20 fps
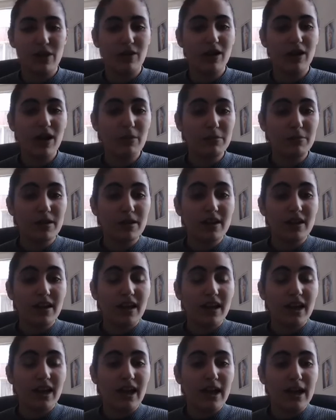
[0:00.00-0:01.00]
about up,
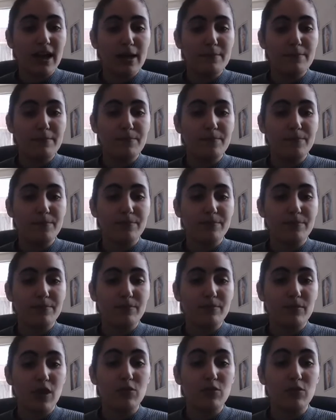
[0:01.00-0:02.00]

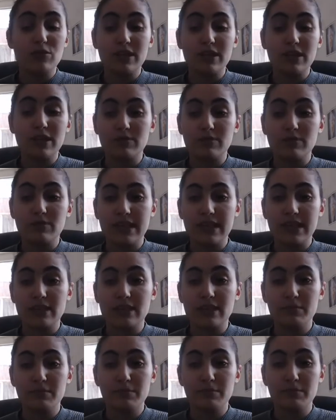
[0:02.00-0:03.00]
a really,
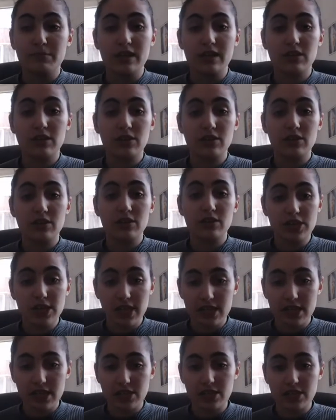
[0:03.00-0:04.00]
really big
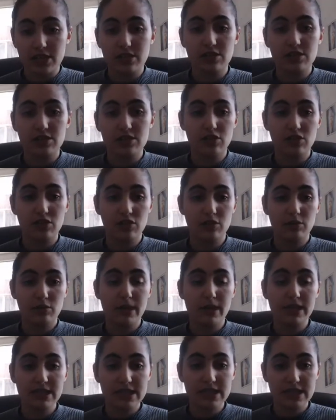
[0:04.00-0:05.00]
congratulations to
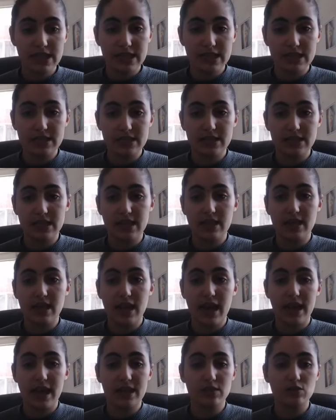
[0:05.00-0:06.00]
Back to 60
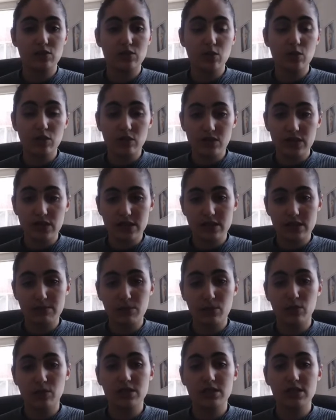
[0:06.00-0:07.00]
and all of its
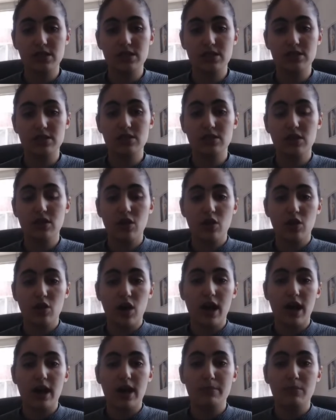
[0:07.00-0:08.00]
supporters,
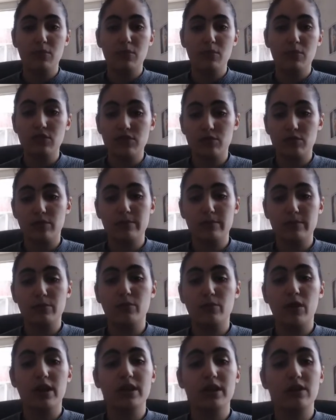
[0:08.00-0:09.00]
all of the women
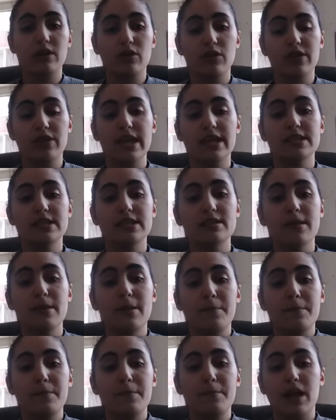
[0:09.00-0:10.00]
working on this.
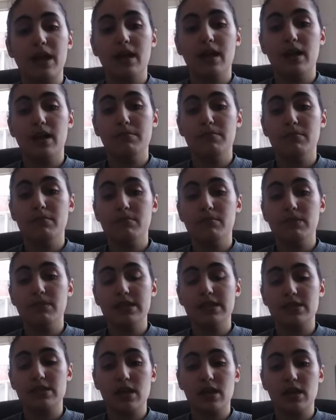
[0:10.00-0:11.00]

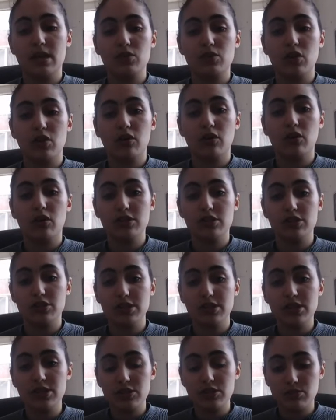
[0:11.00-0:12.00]
In terms of the
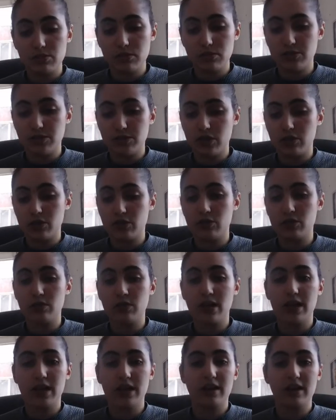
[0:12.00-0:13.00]
judicial
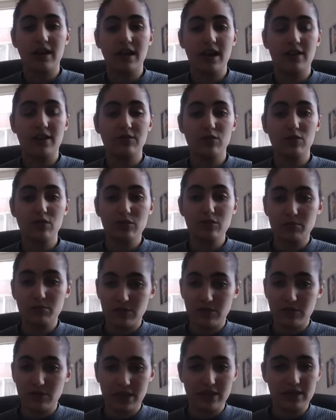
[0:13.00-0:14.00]
review, I have all of
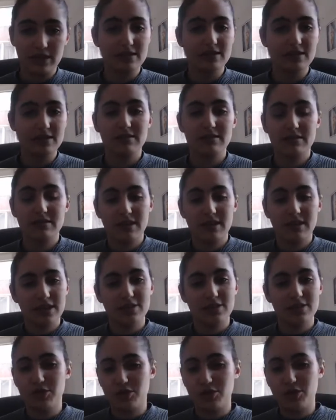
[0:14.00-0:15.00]
my fingers
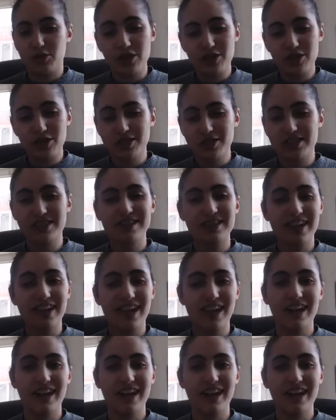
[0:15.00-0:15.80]
and toes crossed